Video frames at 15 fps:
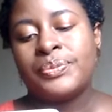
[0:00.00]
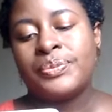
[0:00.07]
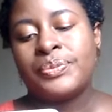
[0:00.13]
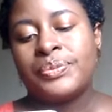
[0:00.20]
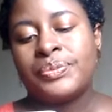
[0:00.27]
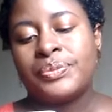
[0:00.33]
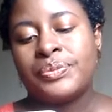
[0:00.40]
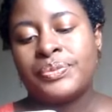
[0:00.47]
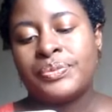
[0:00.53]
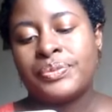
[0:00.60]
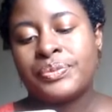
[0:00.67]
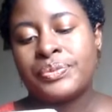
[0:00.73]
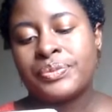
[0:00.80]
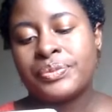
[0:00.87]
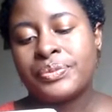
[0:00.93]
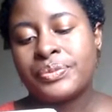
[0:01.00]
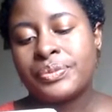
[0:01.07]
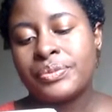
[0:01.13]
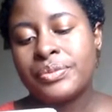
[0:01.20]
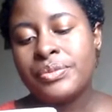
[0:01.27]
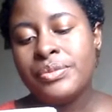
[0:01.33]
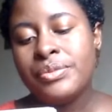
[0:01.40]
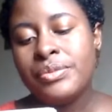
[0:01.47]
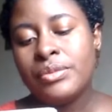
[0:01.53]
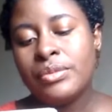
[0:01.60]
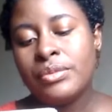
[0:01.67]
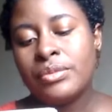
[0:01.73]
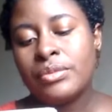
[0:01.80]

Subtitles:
(silence)